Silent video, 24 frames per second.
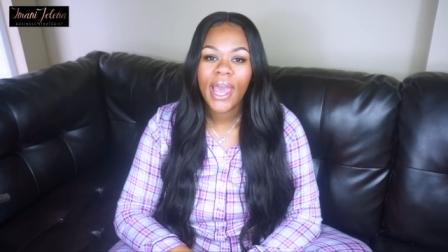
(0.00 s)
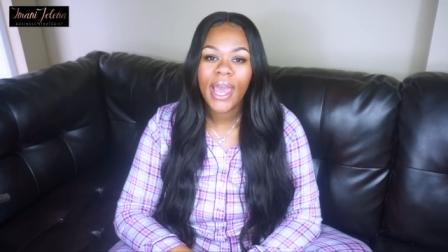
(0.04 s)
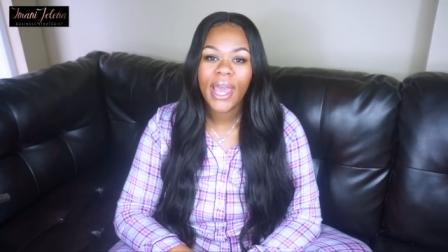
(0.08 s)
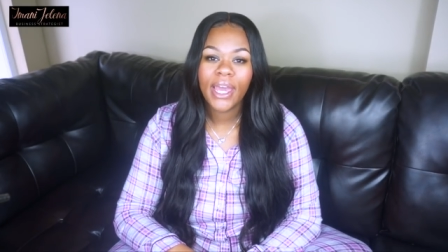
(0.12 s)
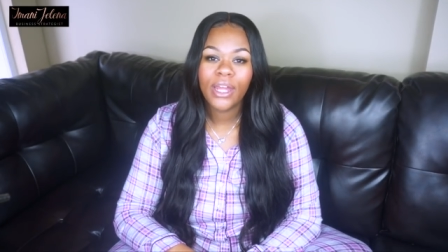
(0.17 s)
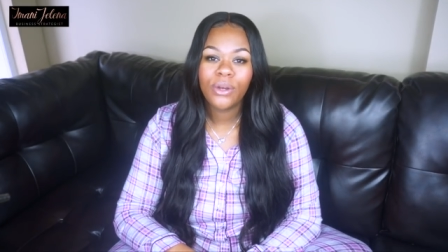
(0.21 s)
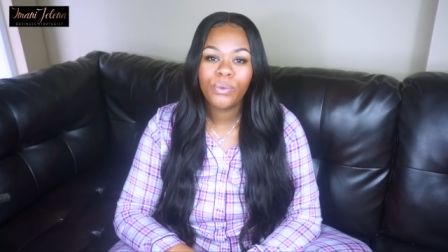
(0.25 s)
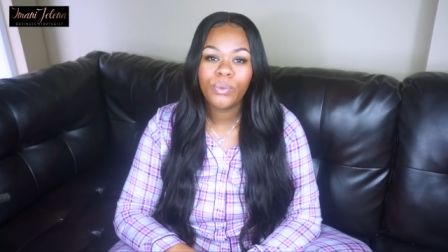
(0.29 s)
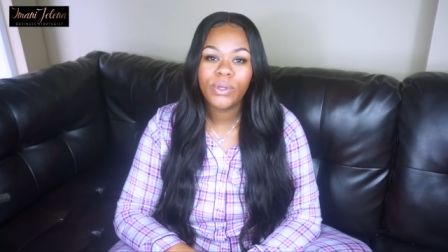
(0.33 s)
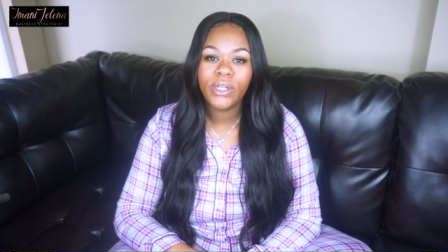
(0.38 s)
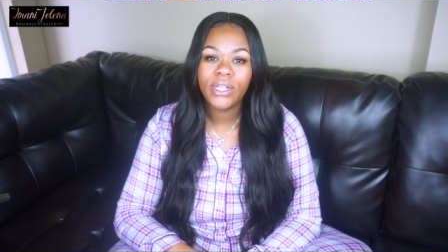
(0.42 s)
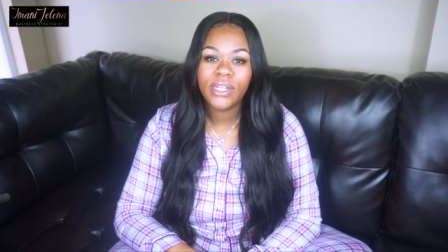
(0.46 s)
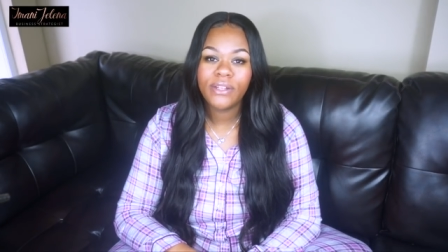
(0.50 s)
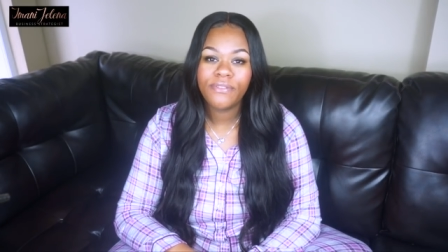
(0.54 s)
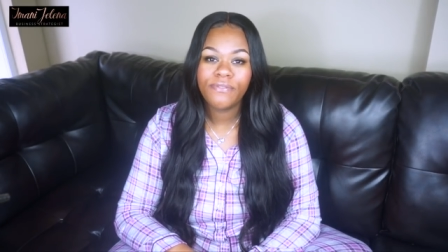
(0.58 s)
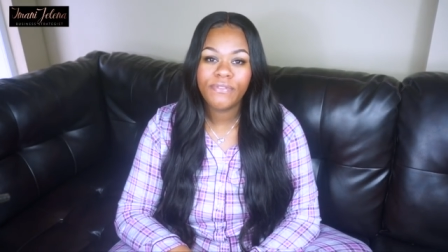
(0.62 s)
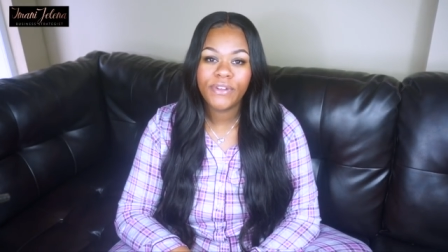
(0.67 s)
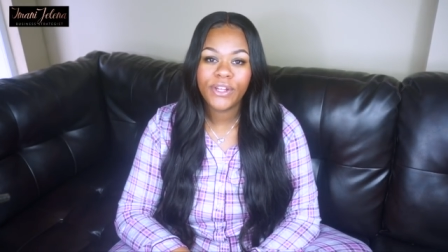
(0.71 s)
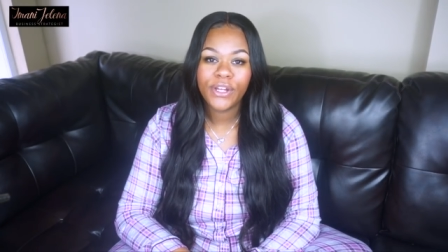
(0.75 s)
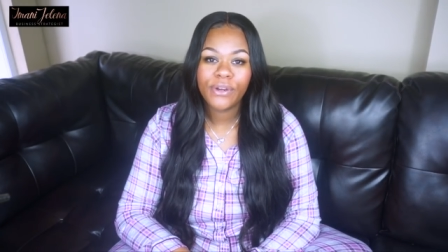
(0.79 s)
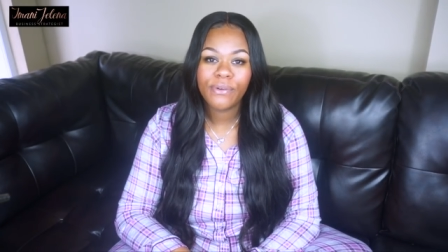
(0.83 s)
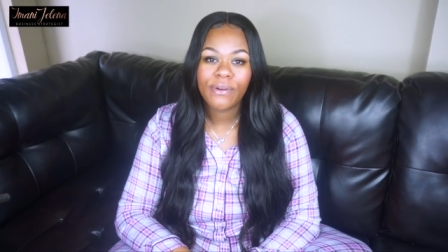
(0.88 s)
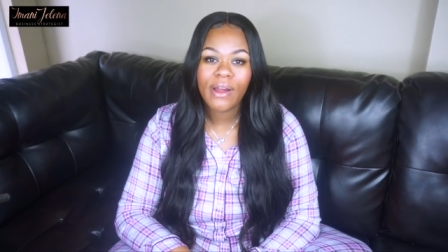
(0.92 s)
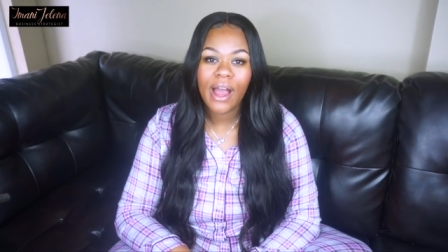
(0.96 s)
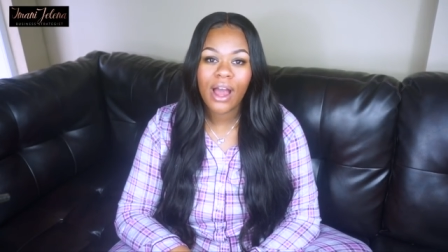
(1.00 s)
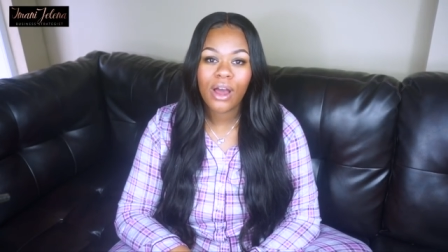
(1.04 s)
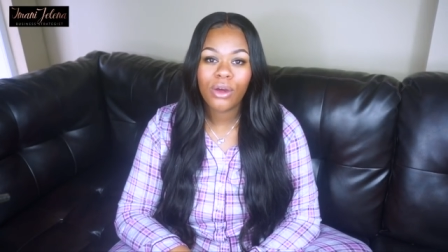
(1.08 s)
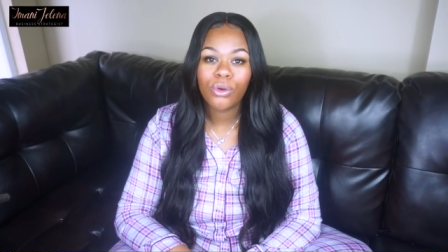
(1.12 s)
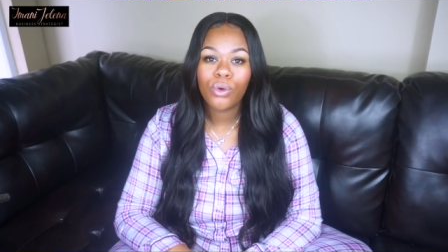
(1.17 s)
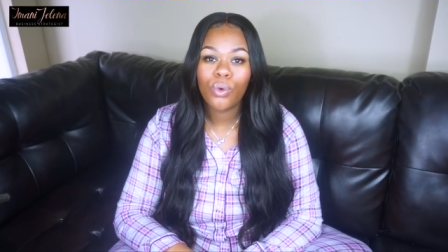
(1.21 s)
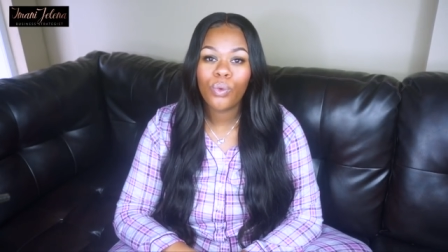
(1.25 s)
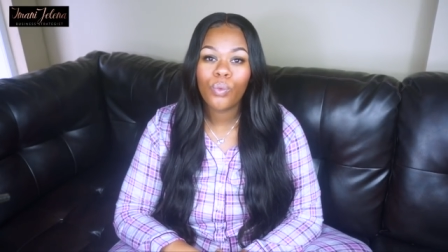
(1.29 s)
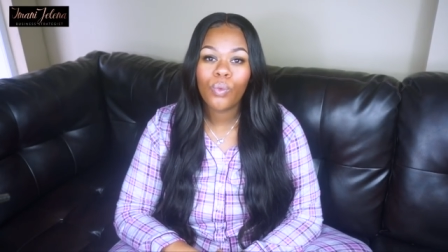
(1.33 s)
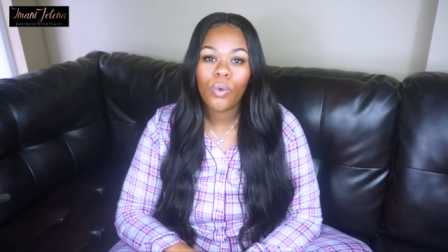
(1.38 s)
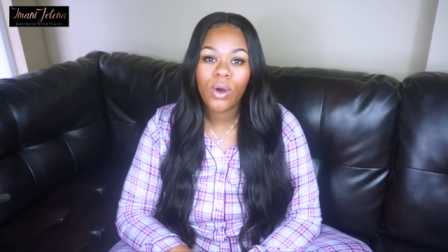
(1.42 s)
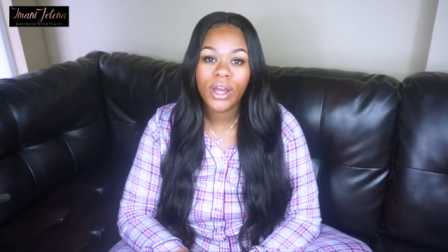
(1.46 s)
and we can figure
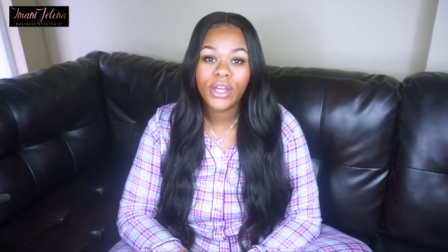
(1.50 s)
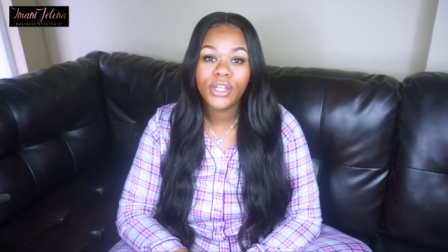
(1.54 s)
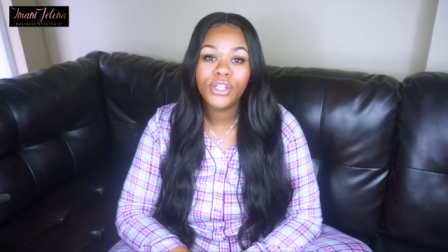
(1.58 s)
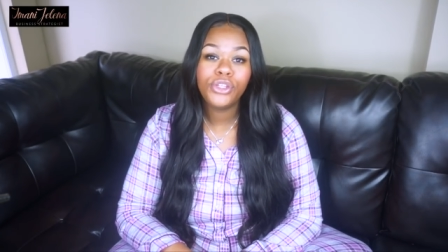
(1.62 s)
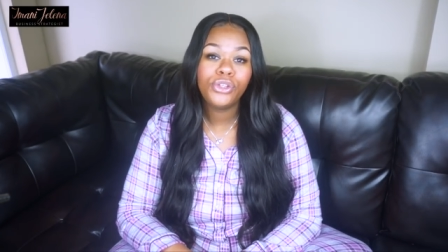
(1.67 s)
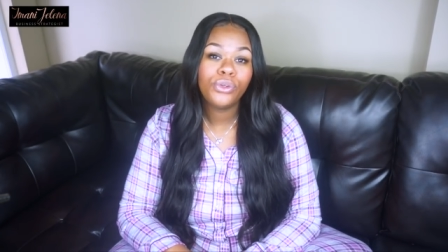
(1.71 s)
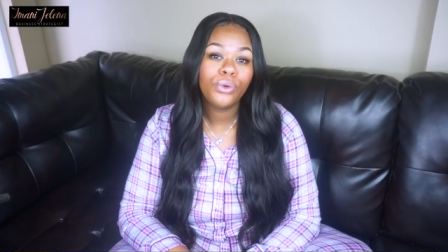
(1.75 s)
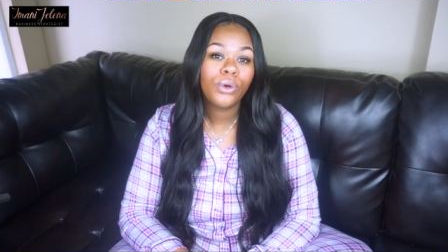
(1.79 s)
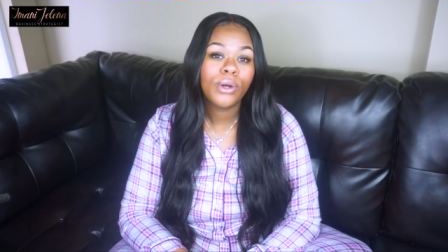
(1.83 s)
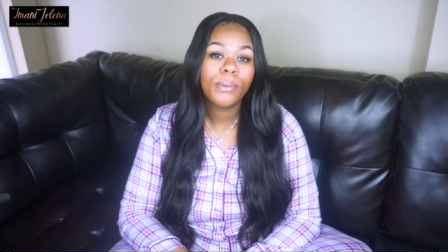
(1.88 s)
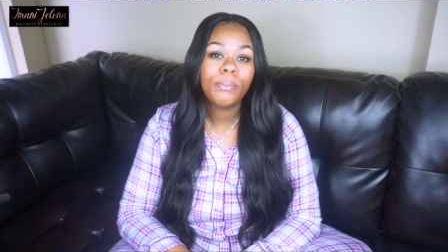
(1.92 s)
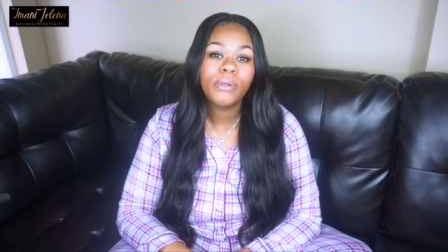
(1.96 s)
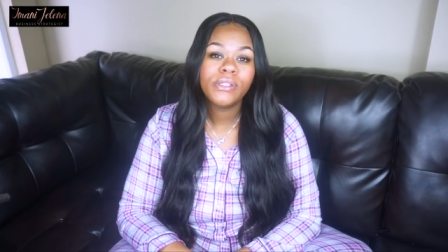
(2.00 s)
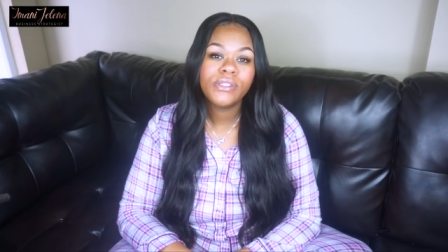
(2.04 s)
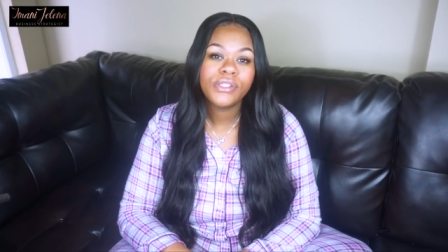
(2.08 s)
out what your